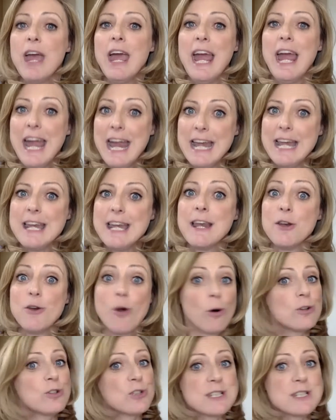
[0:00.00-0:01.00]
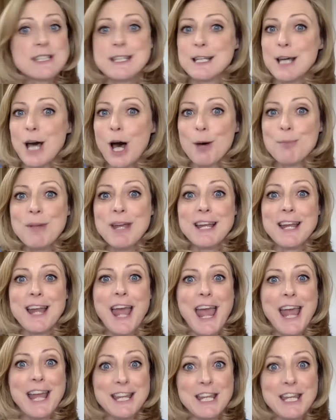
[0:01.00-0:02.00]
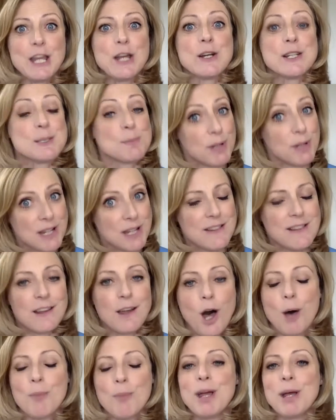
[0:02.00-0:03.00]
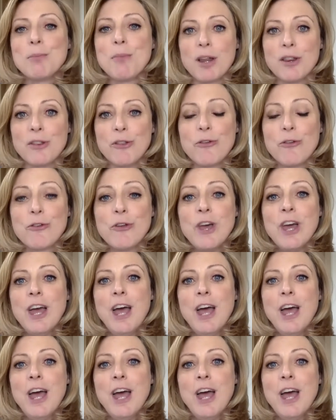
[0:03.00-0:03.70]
in not just the coming years, but in the coming months.